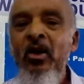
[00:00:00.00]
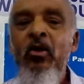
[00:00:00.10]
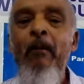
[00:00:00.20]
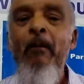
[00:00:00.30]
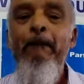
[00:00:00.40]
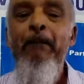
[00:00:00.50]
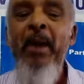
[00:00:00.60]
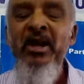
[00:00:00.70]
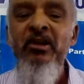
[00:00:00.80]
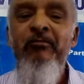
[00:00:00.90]

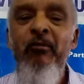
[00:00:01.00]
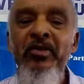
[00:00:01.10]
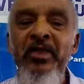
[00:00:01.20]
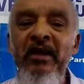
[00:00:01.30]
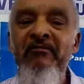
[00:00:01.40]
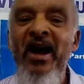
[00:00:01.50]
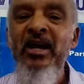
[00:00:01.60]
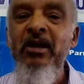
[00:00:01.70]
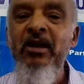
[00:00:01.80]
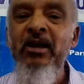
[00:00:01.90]
compassion for the
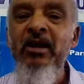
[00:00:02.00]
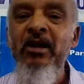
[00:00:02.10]
environment,